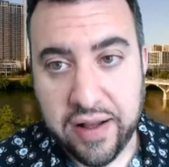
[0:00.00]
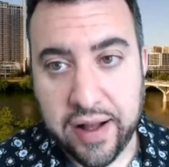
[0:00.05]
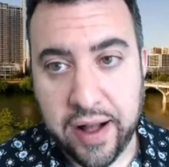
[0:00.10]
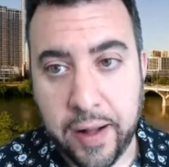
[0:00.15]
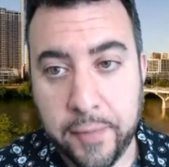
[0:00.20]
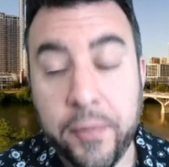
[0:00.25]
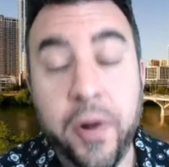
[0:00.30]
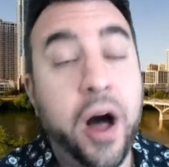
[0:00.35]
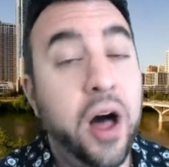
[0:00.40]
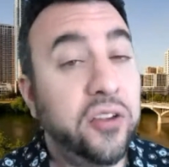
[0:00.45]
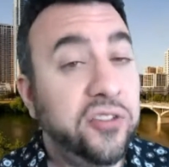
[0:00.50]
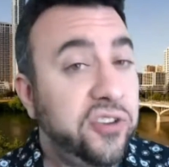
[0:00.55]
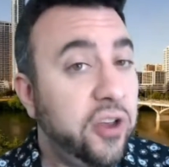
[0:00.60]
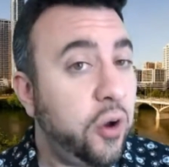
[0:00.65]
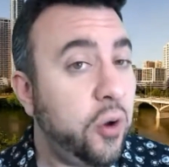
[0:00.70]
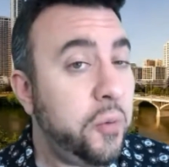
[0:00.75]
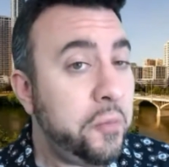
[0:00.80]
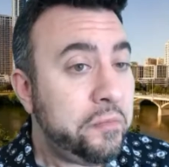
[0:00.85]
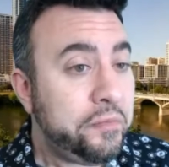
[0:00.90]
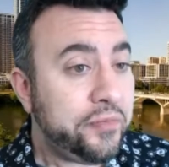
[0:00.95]

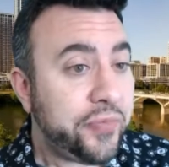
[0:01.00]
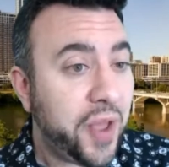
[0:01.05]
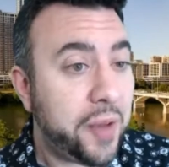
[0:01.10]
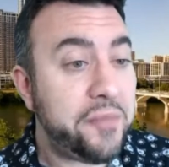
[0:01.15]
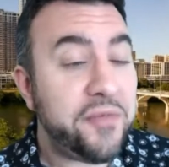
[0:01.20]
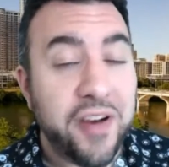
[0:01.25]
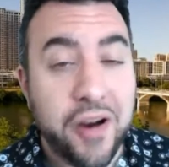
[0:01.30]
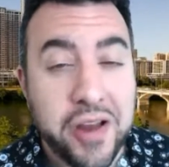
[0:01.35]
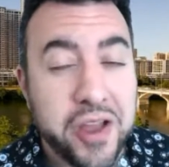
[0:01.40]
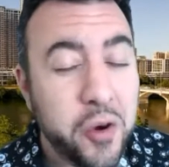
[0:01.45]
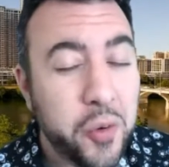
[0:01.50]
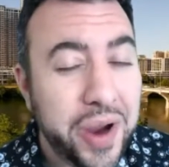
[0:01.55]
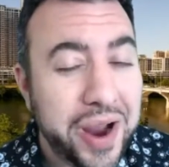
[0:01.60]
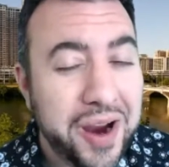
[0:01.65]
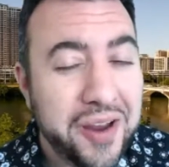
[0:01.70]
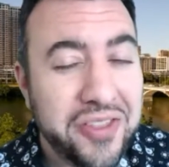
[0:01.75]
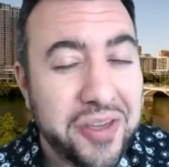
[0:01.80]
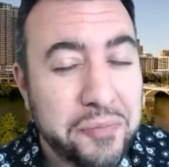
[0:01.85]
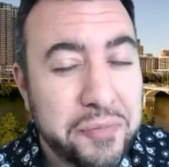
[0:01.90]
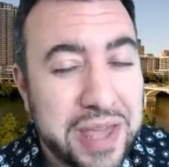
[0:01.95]
Also, I'm very
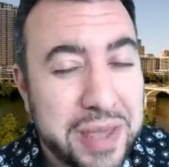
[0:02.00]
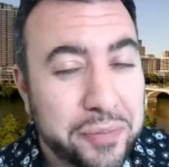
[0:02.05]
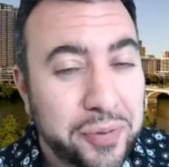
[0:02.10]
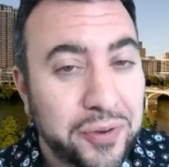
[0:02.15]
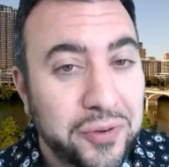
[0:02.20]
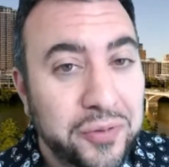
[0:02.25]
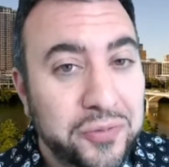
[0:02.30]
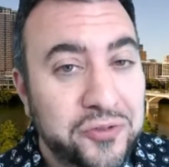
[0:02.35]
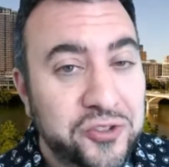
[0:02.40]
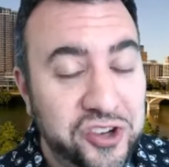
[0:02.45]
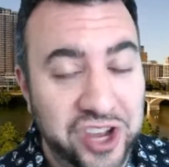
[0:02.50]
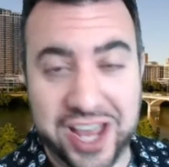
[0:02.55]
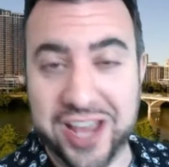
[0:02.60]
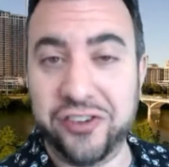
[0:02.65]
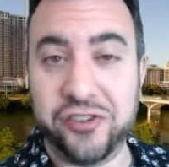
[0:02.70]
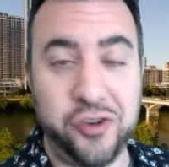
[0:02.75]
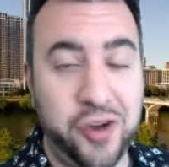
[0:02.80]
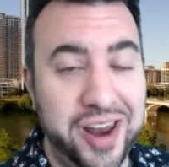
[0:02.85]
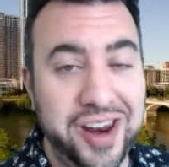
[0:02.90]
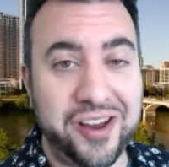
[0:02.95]
aware that people
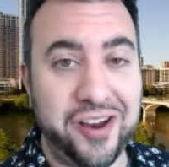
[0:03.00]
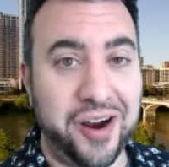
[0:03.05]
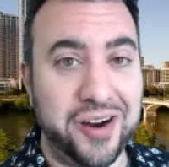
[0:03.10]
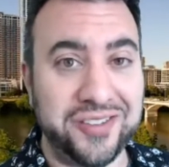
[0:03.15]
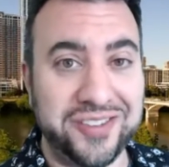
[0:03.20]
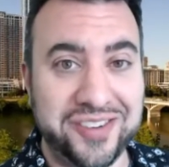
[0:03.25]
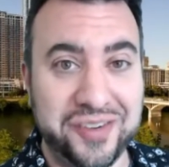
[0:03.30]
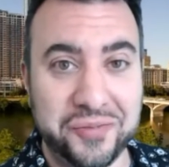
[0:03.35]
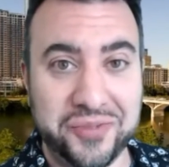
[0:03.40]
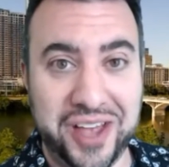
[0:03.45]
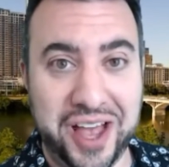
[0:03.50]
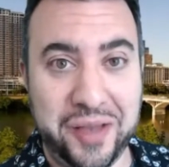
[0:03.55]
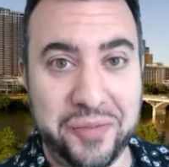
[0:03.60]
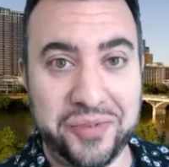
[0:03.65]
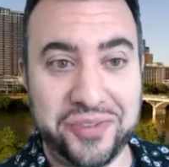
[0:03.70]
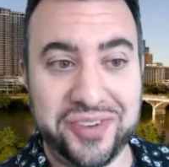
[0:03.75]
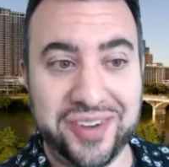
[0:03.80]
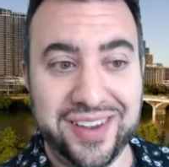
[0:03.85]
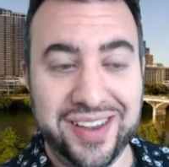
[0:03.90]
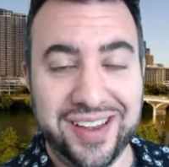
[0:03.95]
change credit cards
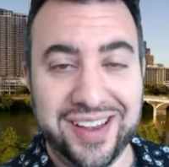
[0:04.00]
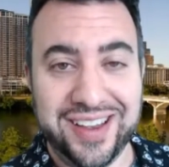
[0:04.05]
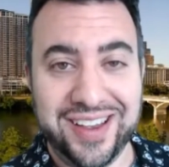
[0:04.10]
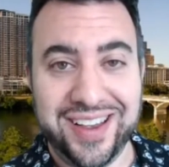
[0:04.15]
sometimes.